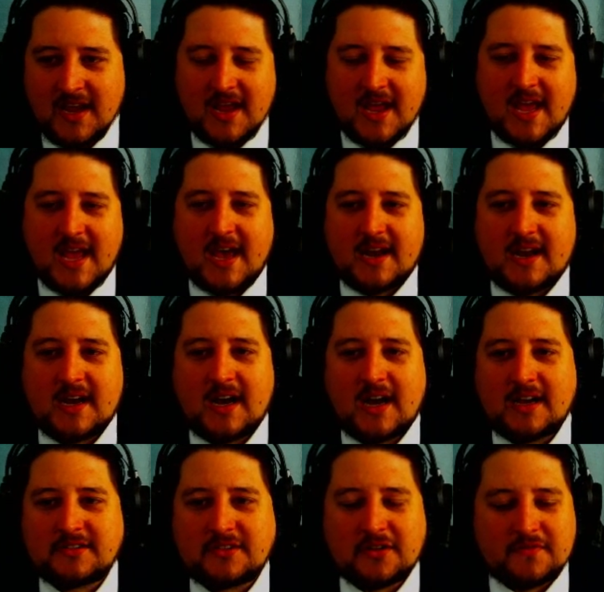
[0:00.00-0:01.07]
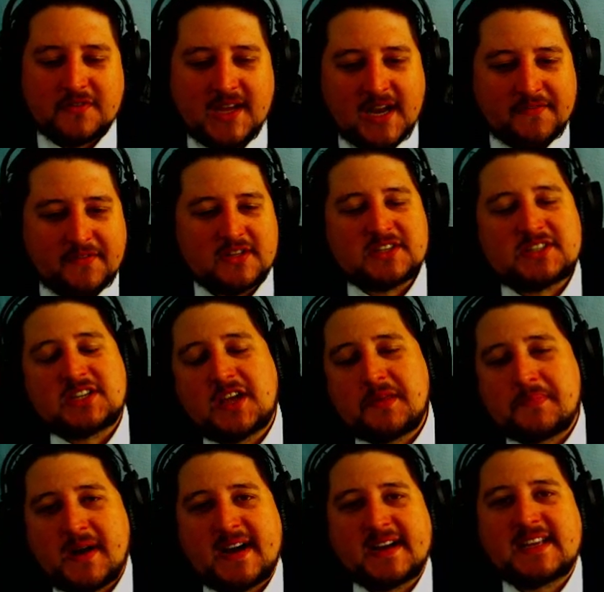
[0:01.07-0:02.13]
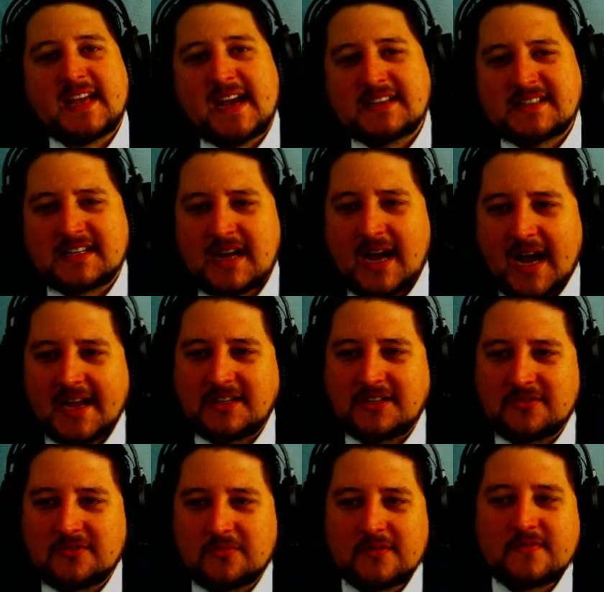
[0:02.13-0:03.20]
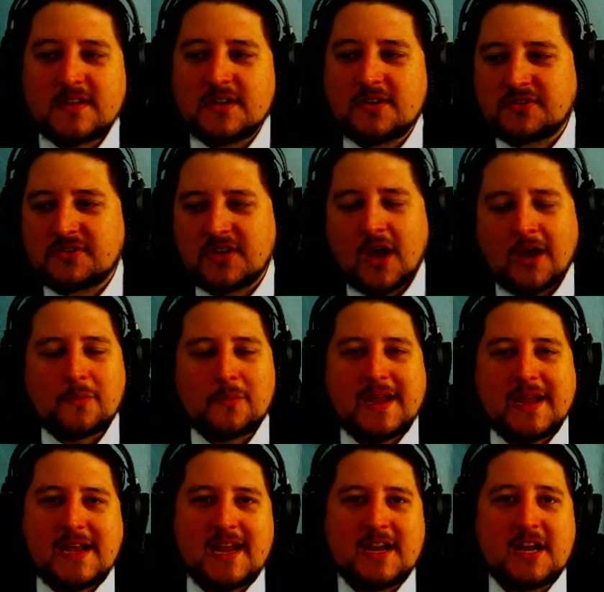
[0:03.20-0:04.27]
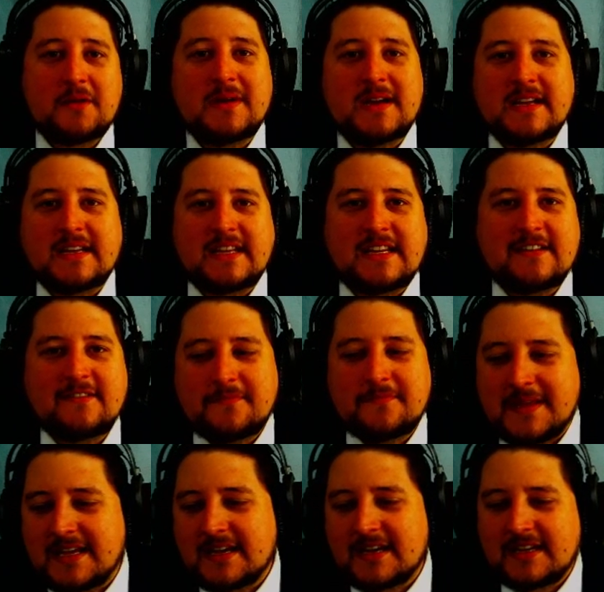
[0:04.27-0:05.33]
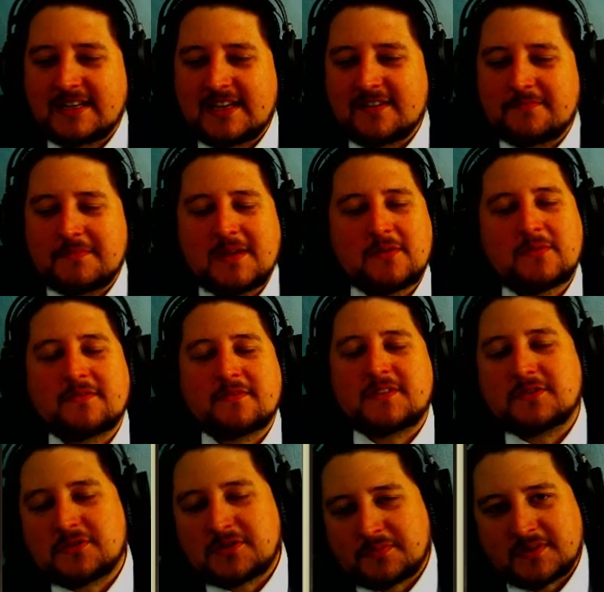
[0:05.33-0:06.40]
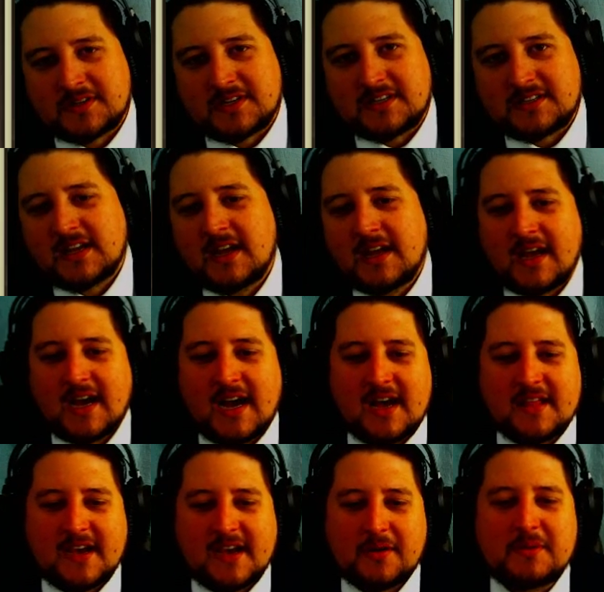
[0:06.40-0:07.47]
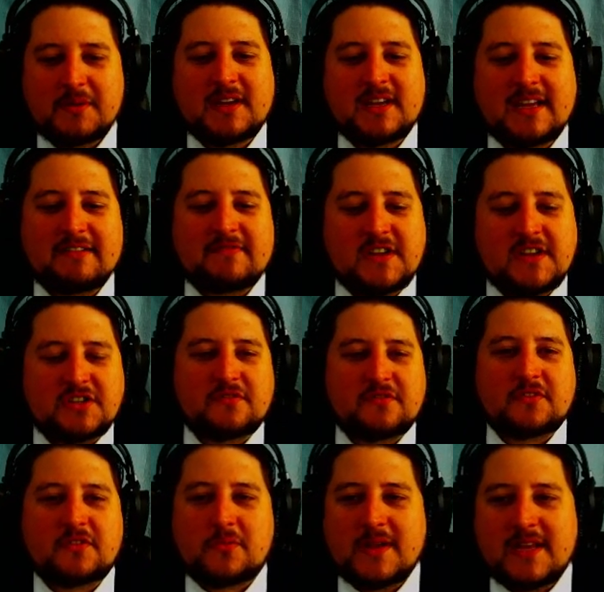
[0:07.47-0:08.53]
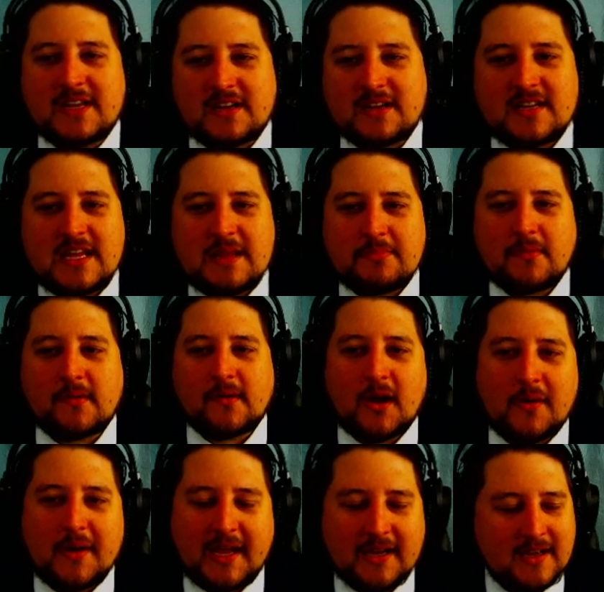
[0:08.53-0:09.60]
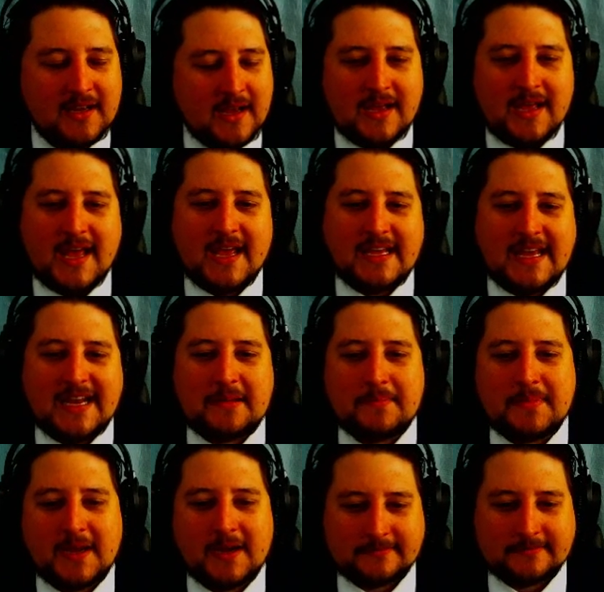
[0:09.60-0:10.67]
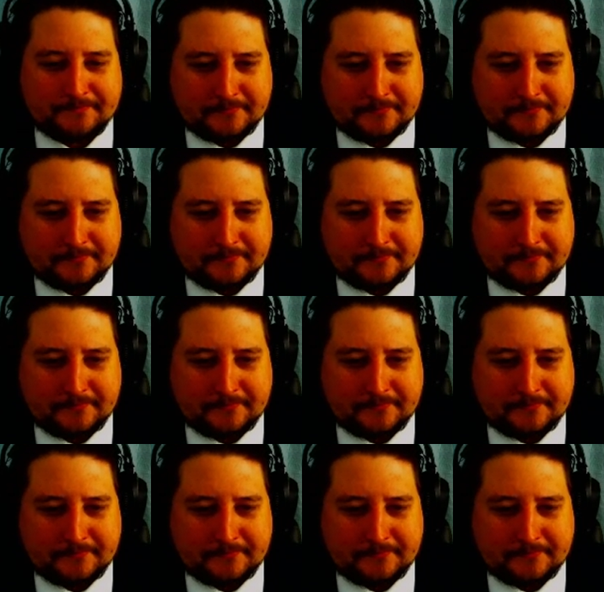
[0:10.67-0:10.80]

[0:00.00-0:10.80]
And uh, don't forget, if you're listening on the podcast, iTunes reviews, we need them. Give me, give me reviews, please. Uh, that way we can get featured for the week and keep growing and getting bigger.